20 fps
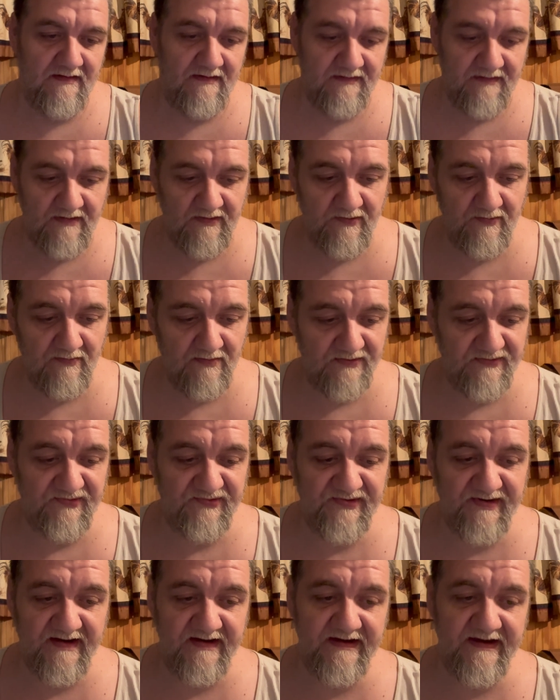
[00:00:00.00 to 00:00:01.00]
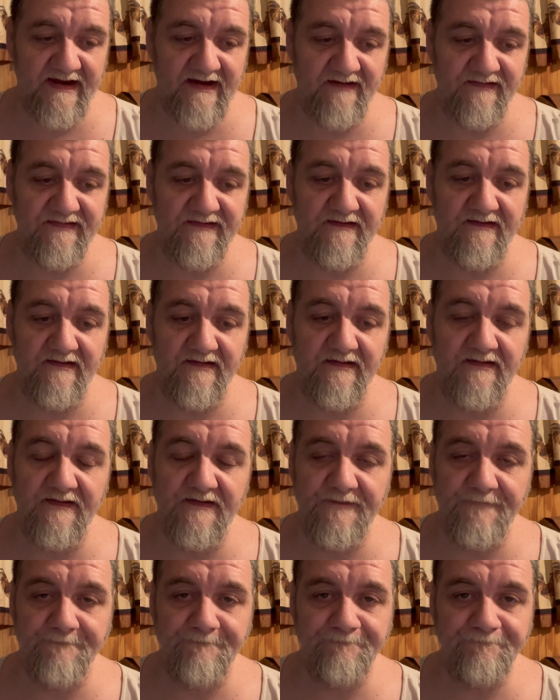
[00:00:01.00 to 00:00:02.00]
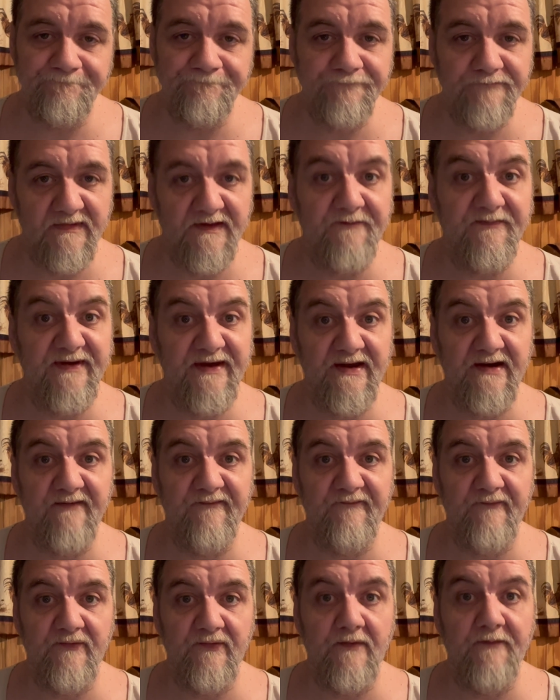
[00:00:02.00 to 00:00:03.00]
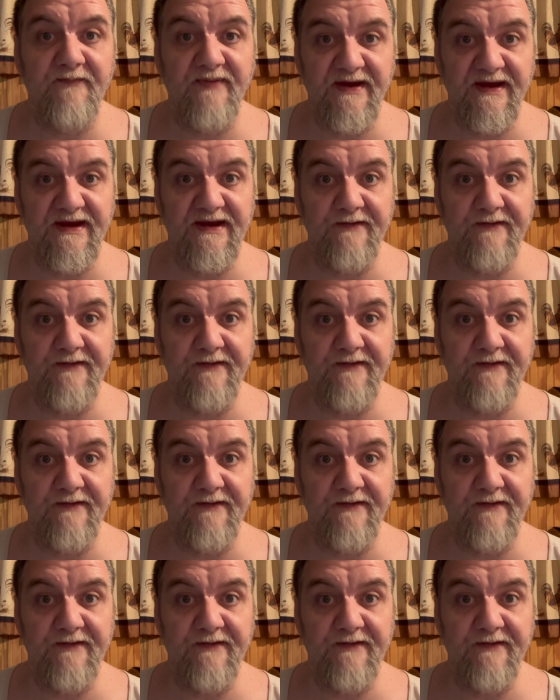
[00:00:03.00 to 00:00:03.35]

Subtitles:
Who wants to check out the pitiful penny